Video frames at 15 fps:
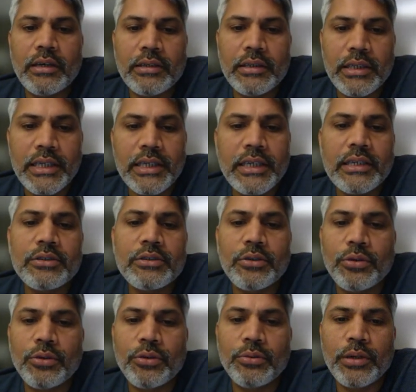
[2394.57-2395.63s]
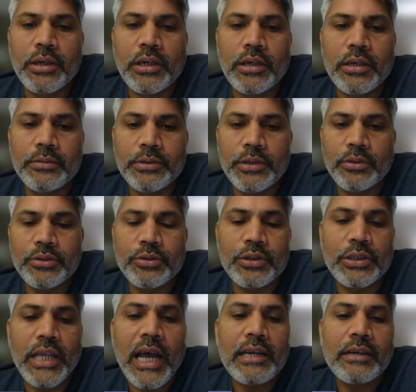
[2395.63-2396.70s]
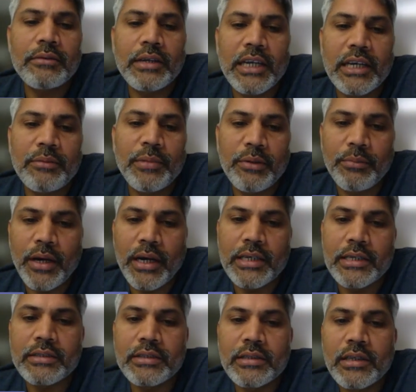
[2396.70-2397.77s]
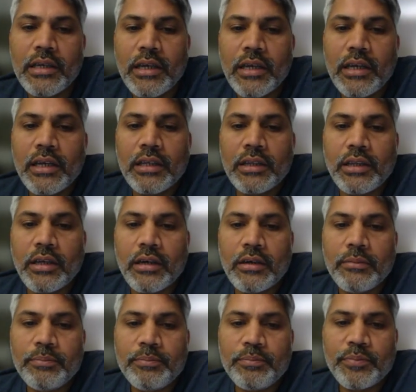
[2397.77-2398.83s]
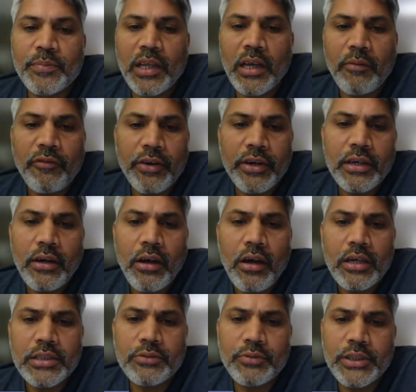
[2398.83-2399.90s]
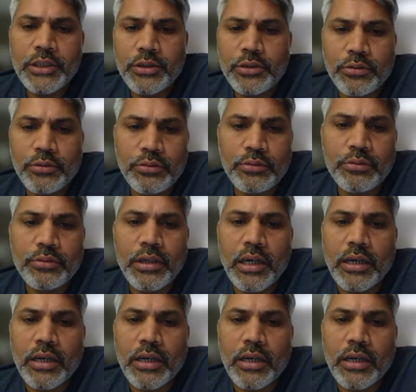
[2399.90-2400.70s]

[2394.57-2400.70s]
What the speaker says: areas. So so that get minimized. The upfront cost which you